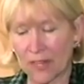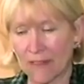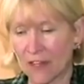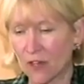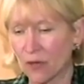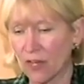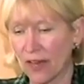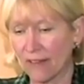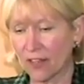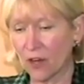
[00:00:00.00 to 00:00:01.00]
they do a
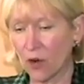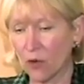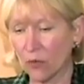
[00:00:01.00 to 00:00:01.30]
lot of the cold